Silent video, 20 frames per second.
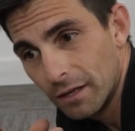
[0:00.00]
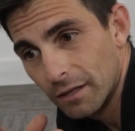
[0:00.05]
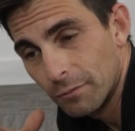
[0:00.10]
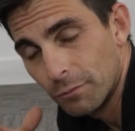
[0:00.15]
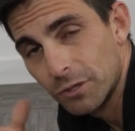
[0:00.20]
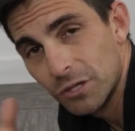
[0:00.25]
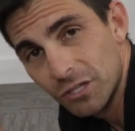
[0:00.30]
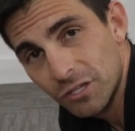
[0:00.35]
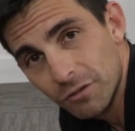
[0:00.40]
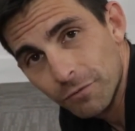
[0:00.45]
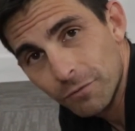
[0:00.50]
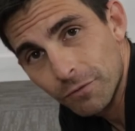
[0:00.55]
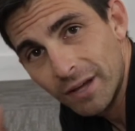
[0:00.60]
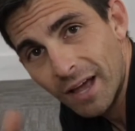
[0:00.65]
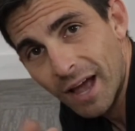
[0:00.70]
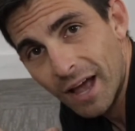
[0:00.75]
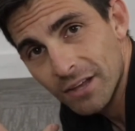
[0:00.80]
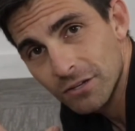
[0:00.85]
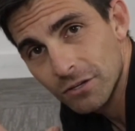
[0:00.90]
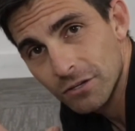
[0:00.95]
what these free
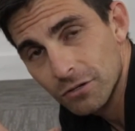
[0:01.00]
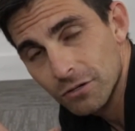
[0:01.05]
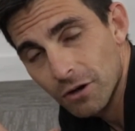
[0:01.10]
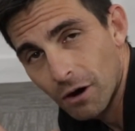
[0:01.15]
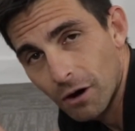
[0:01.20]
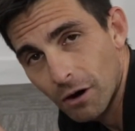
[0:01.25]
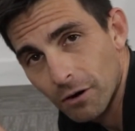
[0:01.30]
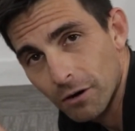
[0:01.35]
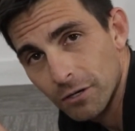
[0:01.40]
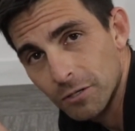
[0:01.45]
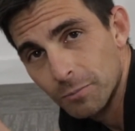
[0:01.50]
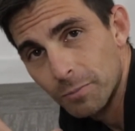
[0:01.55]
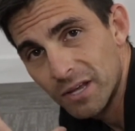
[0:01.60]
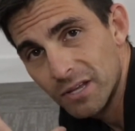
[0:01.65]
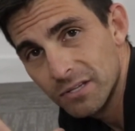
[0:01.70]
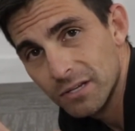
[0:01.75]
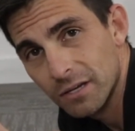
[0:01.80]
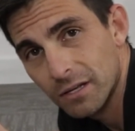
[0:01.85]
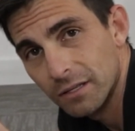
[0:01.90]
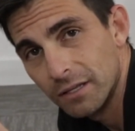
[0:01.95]
assets are is
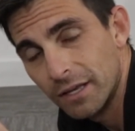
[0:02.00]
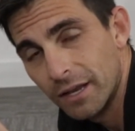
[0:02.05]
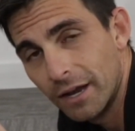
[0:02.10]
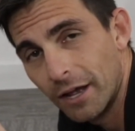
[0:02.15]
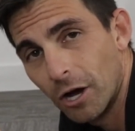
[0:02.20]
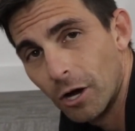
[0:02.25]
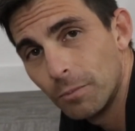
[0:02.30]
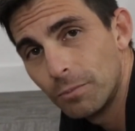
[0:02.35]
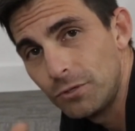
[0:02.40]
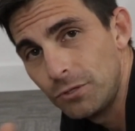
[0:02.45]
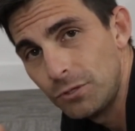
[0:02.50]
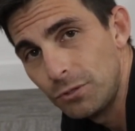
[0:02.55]
basically it helps